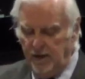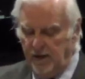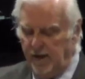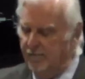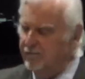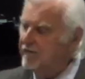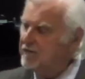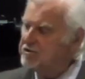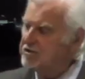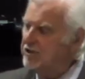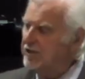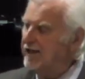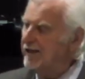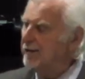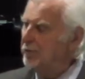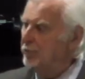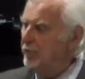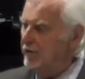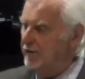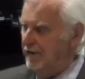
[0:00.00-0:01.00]
of this
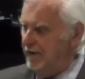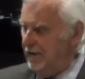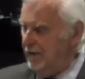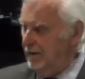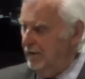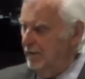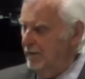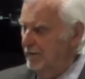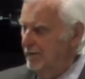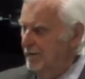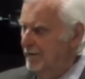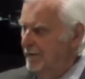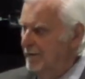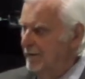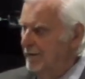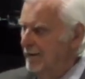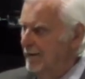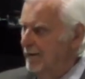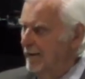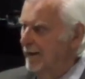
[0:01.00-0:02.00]
iniquity
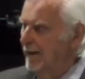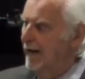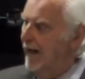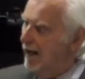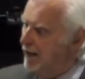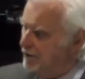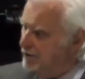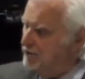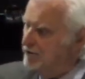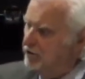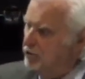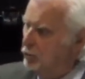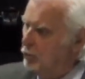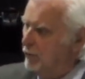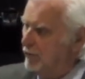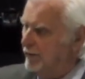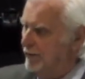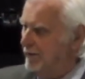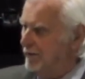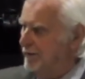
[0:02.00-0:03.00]
and how to deal
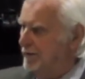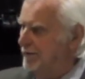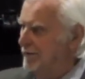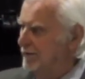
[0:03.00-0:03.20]
with it